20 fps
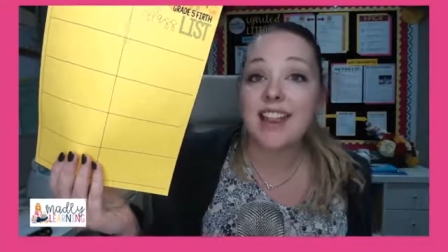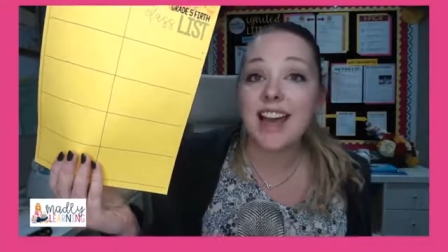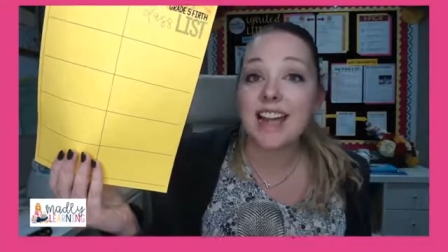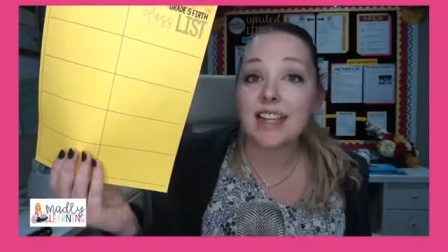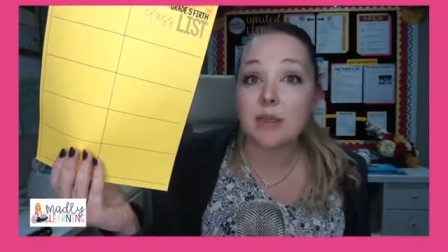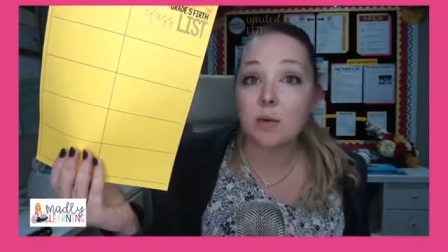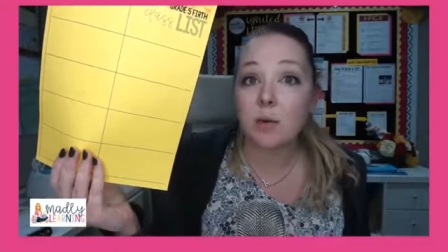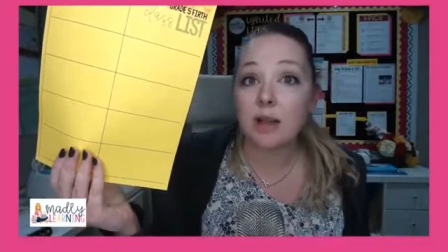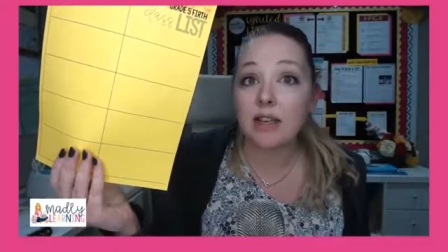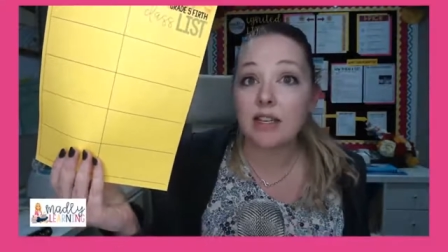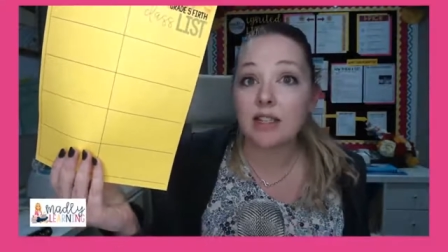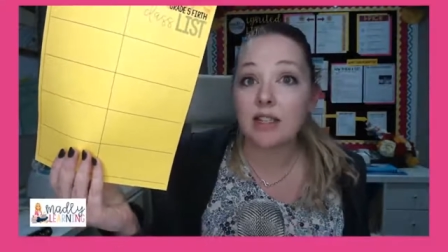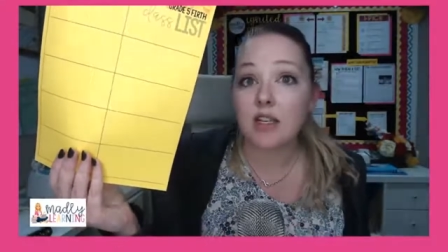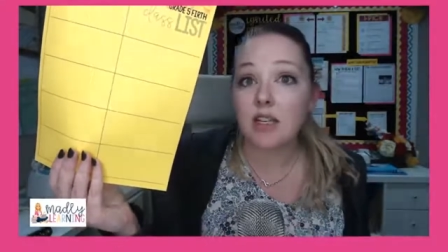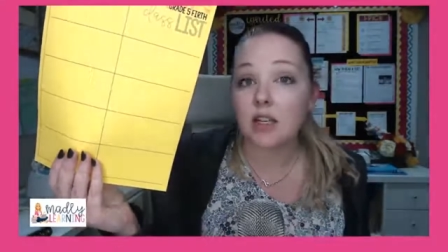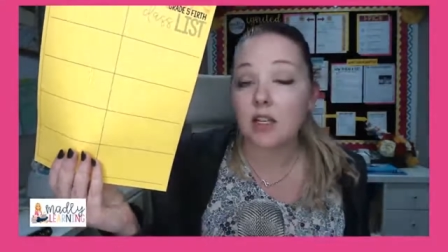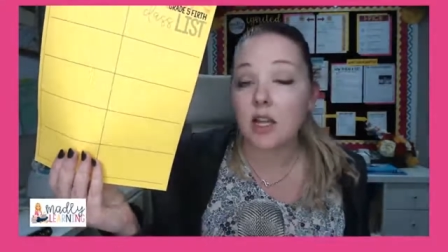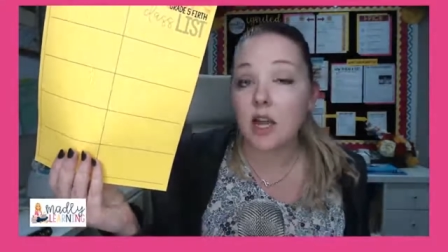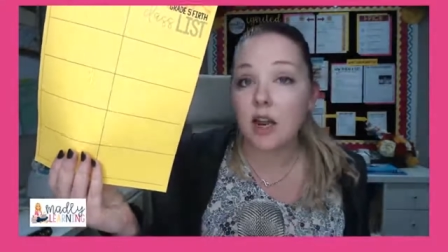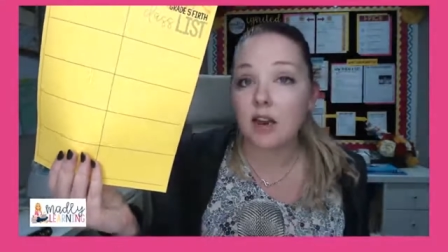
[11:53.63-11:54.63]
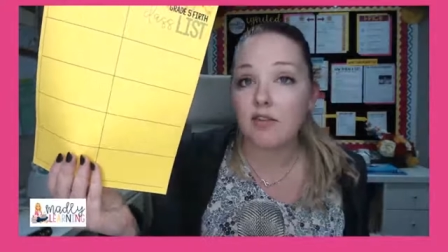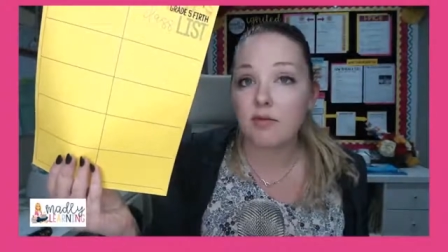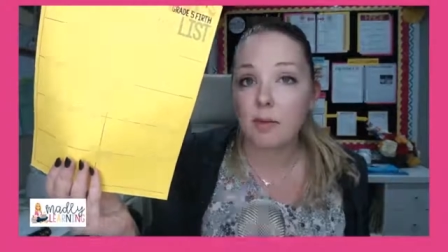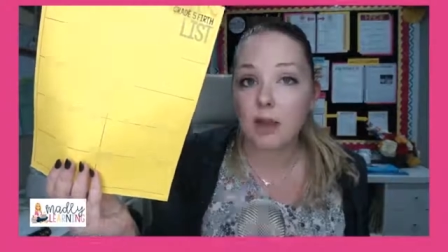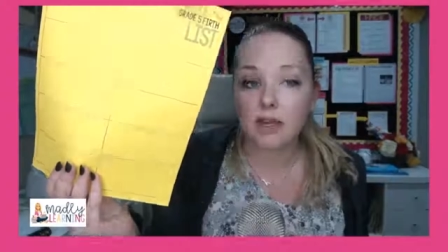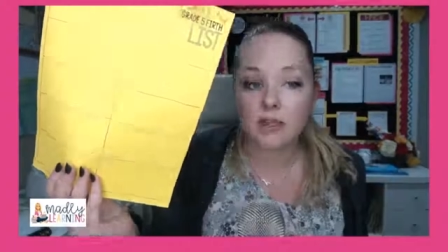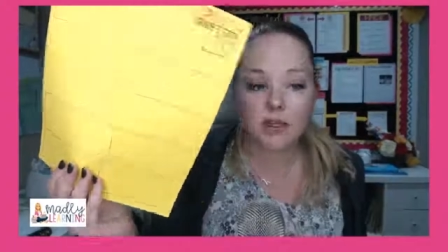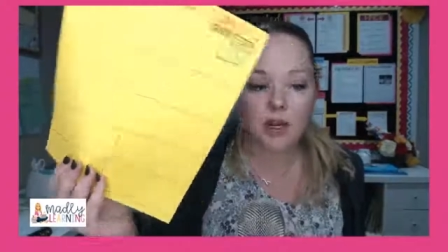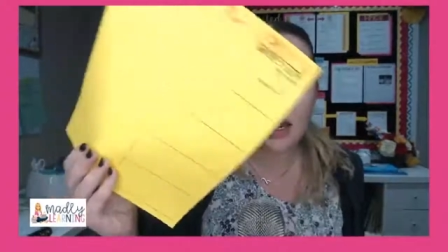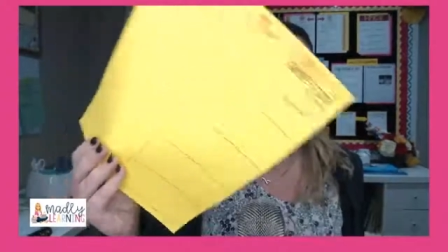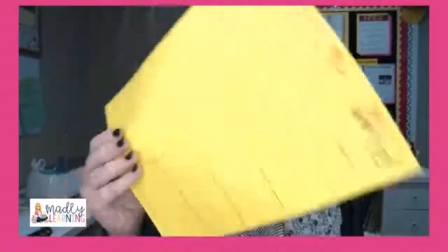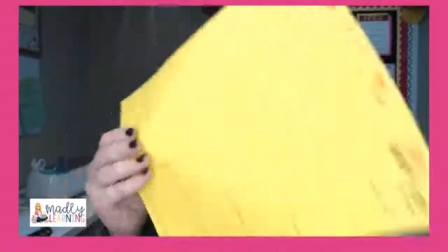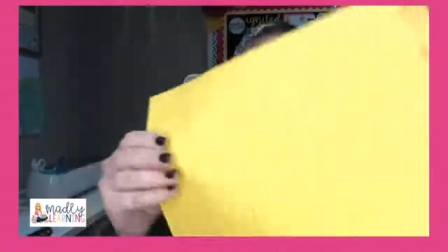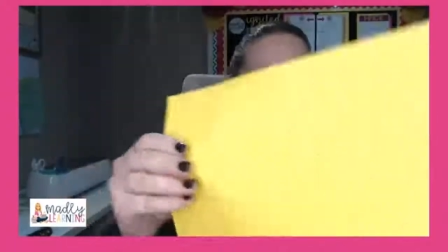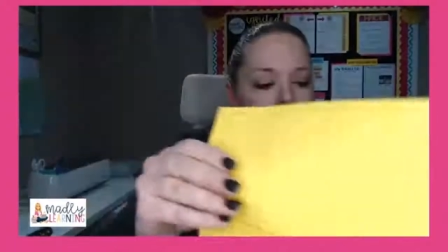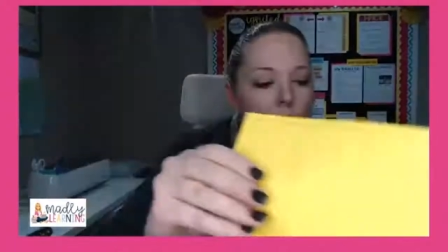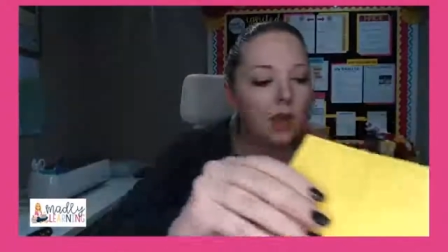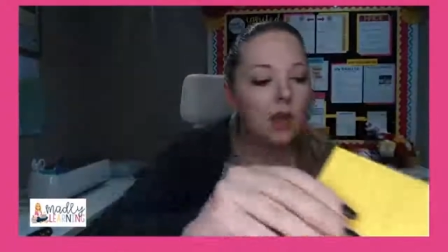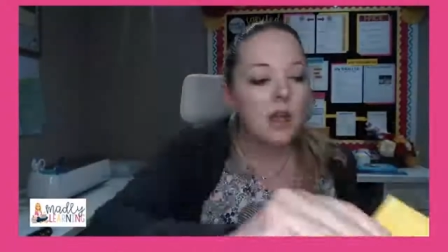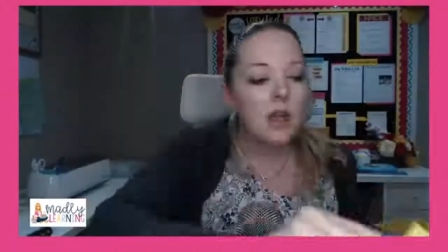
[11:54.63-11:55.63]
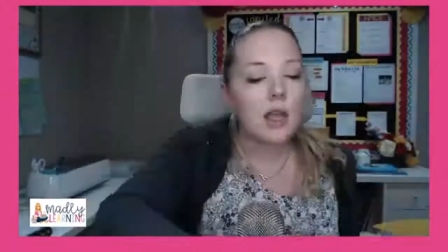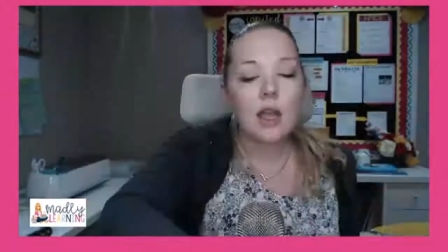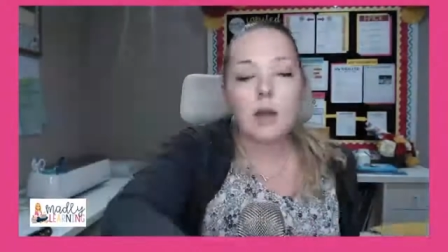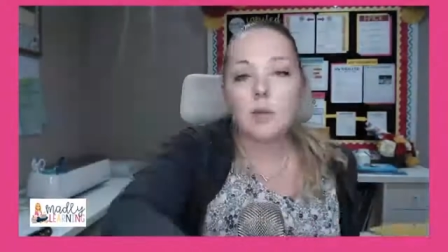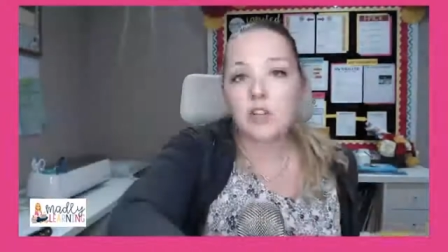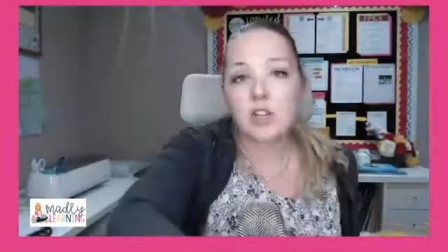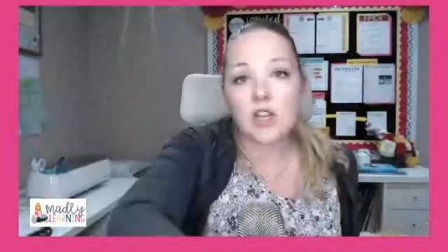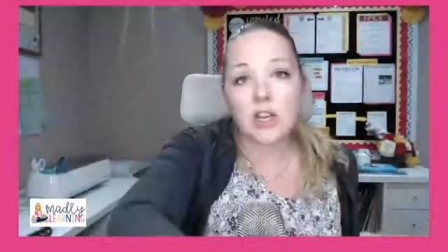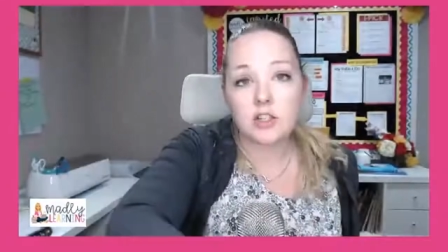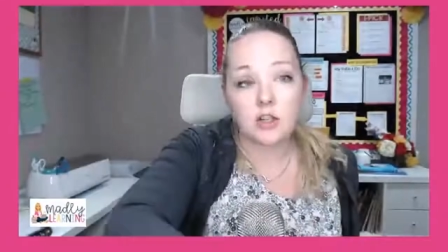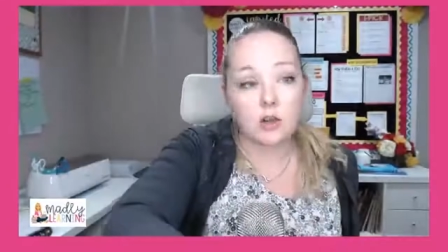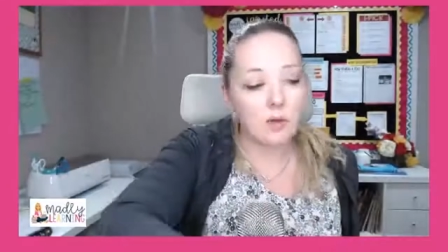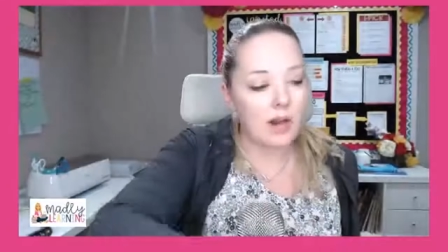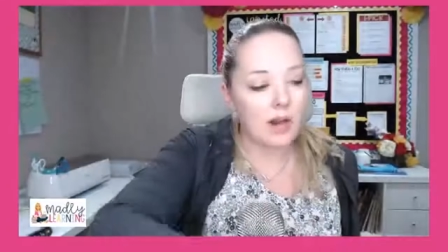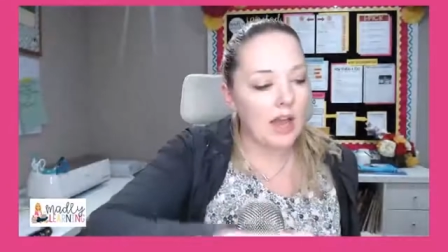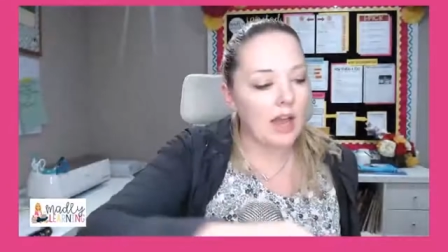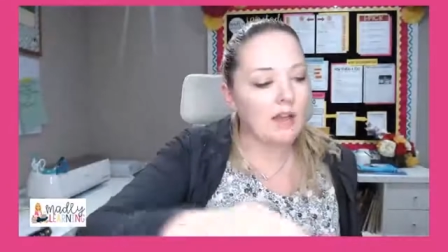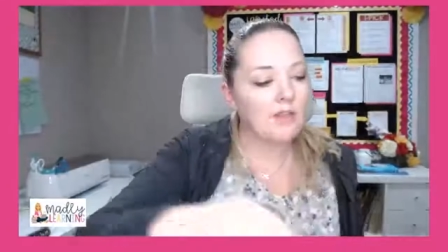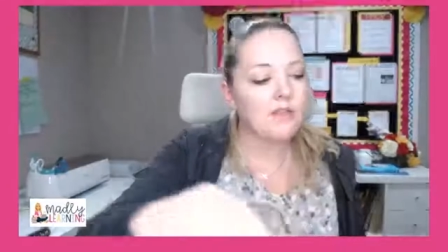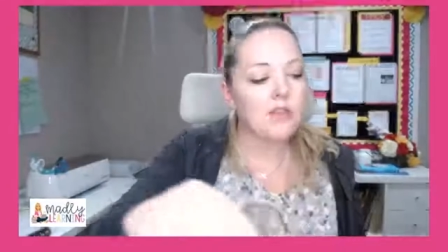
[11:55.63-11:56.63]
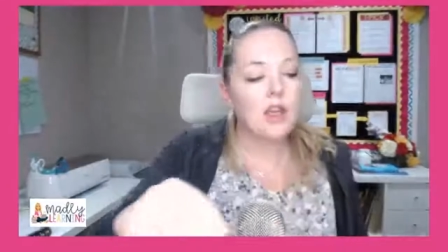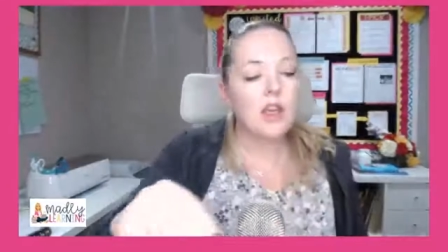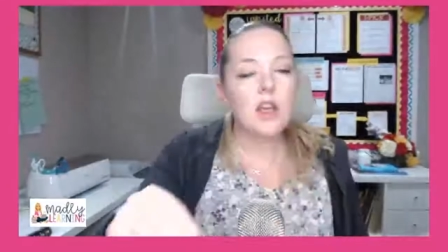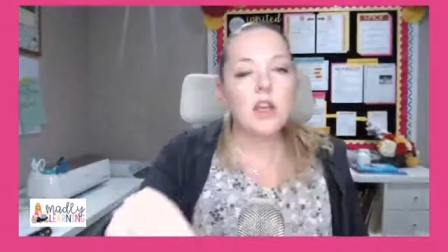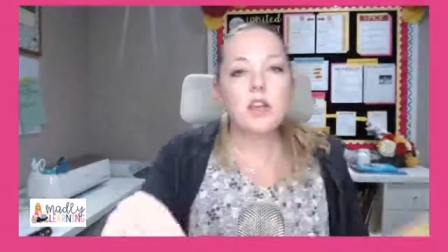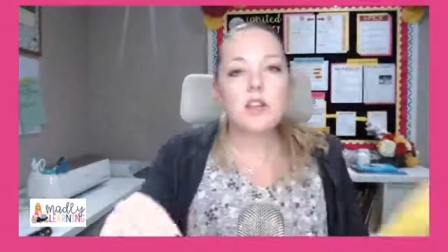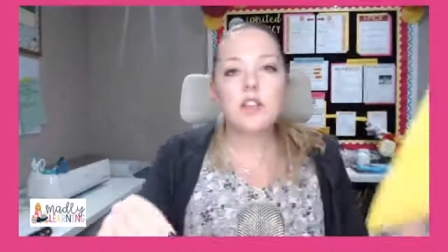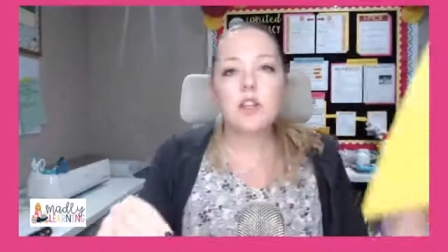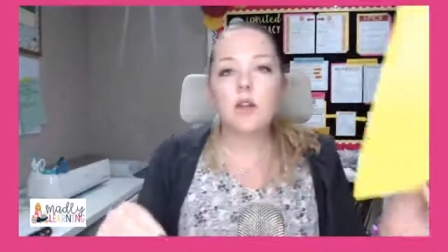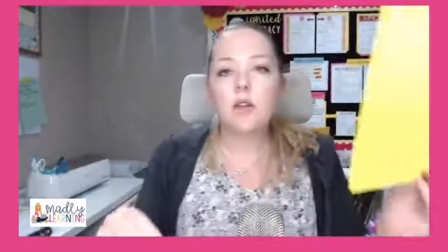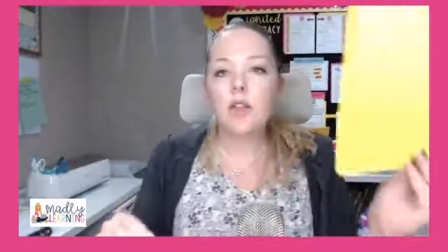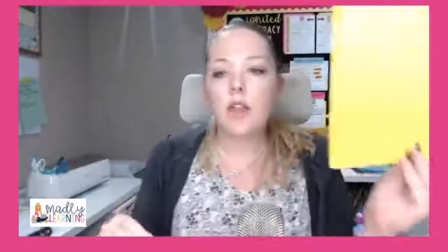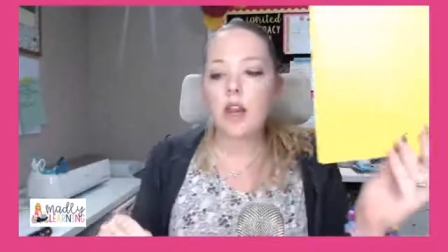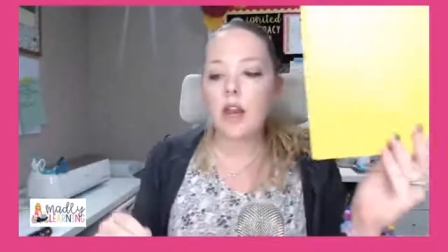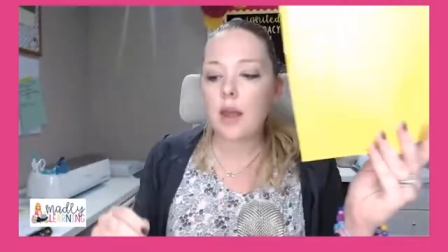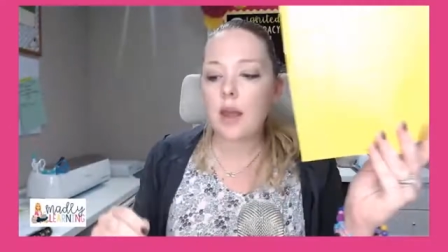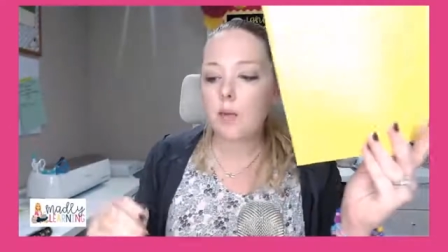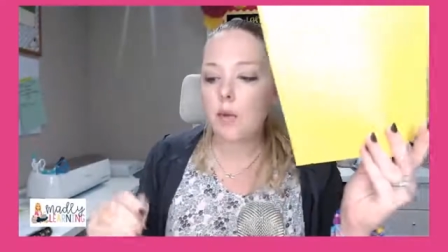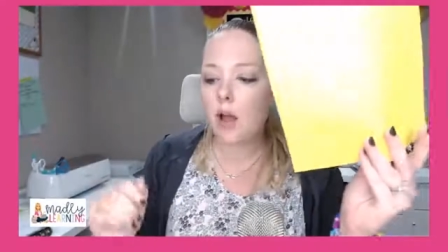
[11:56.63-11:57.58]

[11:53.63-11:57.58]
That's wasting a lot of my time, which I don't have. So then I will